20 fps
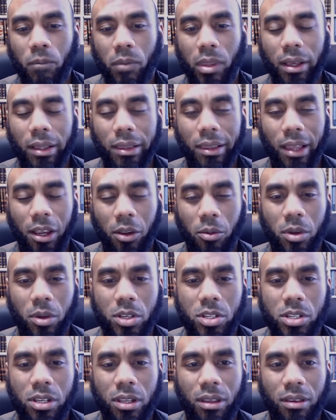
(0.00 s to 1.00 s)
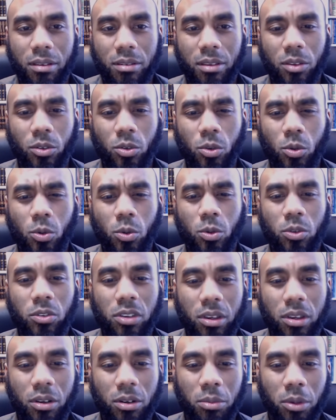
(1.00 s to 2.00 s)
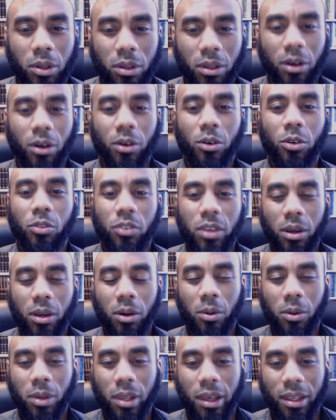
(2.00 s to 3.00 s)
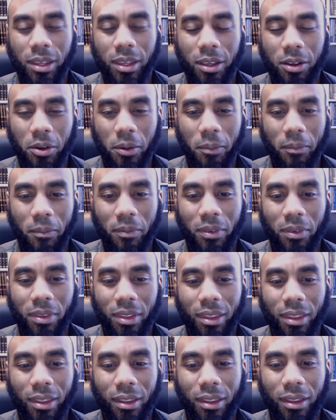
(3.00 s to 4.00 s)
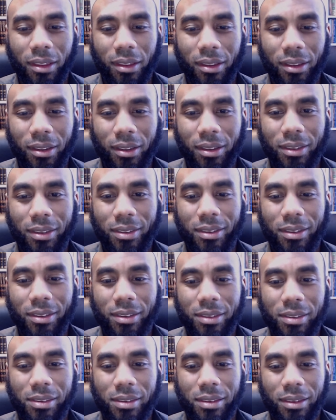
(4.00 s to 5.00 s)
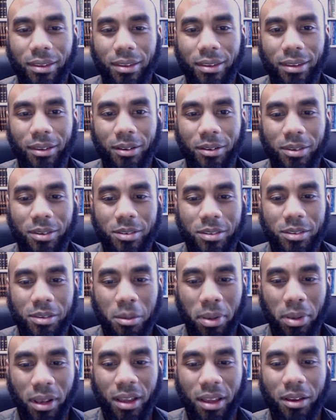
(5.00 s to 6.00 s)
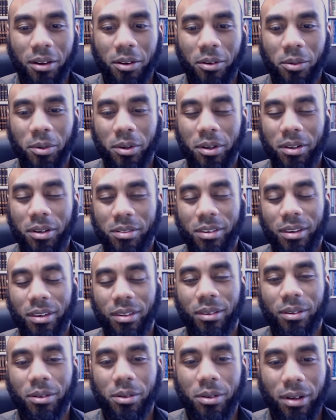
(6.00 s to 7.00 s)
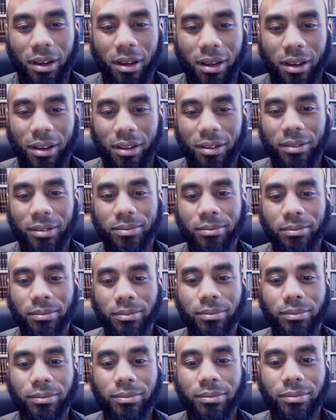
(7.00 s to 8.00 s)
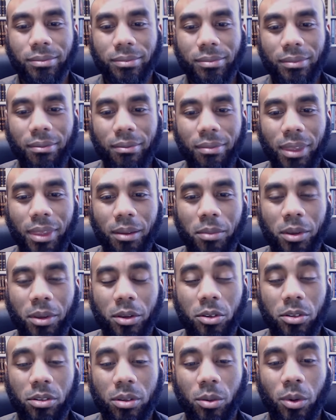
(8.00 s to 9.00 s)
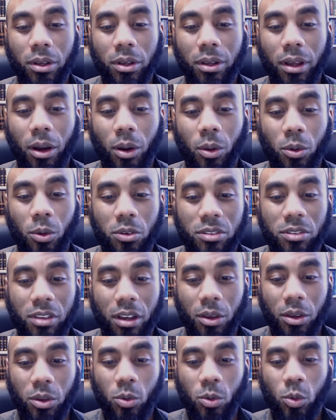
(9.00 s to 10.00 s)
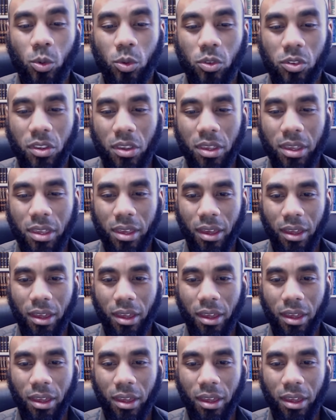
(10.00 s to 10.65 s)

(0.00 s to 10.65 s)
language. He says, "You "Yusikum Allah fi awladikum." And you know, this is a play on words in the Quran because the word awsa yusi